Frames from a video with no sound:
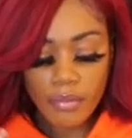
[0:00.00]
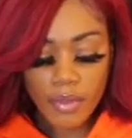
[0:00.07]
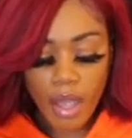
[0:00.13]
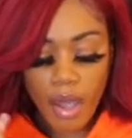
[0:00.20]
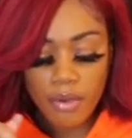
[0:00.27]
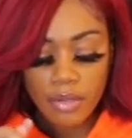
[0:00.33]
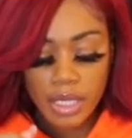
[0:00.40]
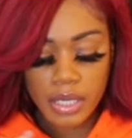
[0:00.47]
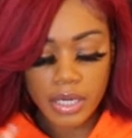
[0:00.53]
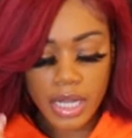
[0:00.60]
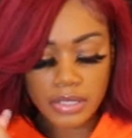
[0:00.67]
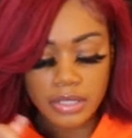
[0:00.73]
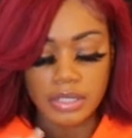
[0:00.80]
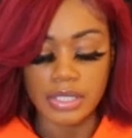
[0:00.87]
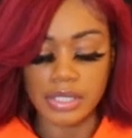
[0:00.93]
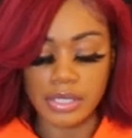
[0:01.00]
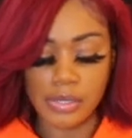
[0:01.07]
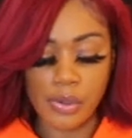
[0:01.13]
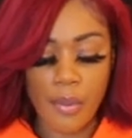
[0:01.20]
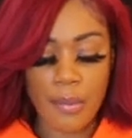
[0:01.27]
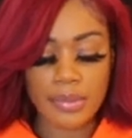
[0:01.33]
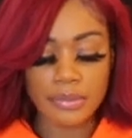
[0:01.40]
Oh yeah, that's
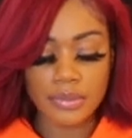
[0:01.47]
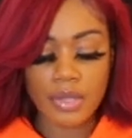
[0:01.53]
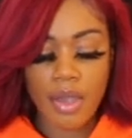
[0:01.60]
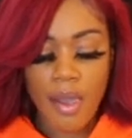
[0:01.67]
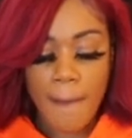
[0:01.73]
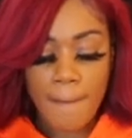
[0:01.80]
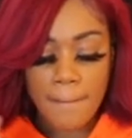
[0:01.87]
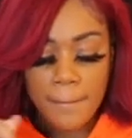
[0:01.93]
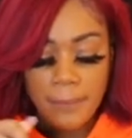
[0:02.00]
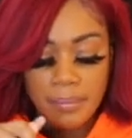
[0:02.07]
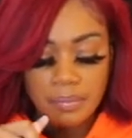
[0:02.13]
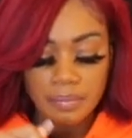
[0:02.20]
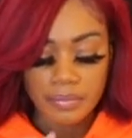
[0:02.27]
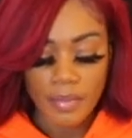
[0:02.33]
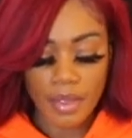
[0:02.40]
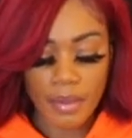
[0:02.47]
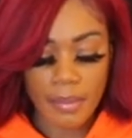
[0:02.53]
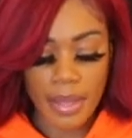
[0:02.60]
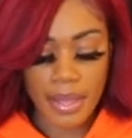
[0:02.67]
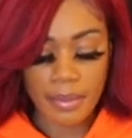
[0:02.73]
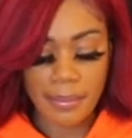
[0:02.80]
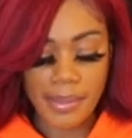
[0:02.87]
good.
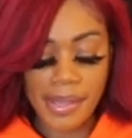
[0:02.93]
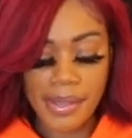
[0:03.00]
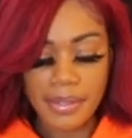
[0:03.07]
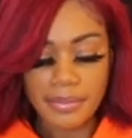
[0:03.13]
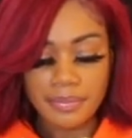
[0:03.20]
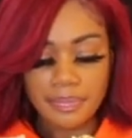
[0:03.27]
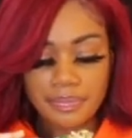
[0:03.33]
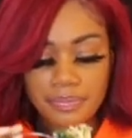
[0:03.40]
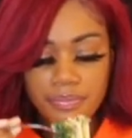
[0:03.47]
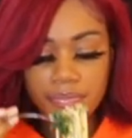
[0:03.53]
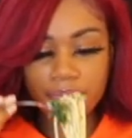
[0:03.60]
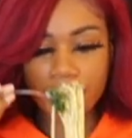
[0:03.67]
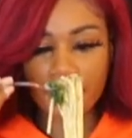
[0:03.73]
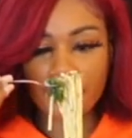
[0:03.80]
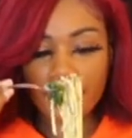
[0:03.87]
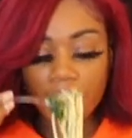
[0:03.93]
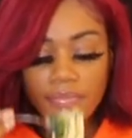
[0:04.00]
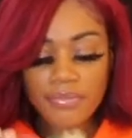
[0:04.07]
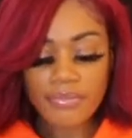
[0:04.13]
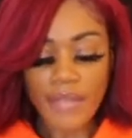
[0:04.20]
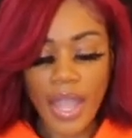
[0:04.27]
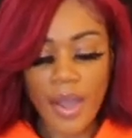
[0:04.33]
Baby.
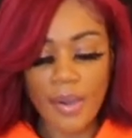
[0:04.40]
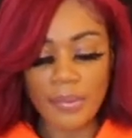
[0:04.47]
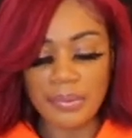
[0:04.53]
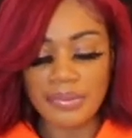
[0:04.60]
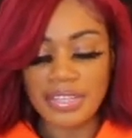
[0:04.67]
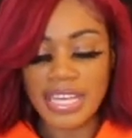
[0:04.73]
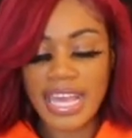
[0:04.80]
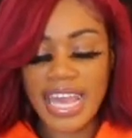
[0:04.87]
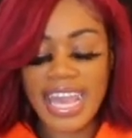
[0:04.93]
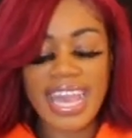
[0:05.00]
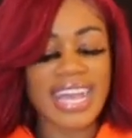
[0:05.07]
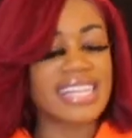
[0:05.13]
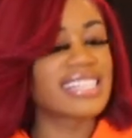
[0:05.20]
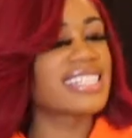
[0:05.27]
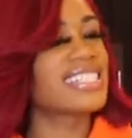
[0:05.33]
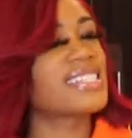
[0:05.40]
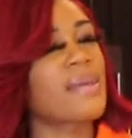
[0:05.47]
Oh yes.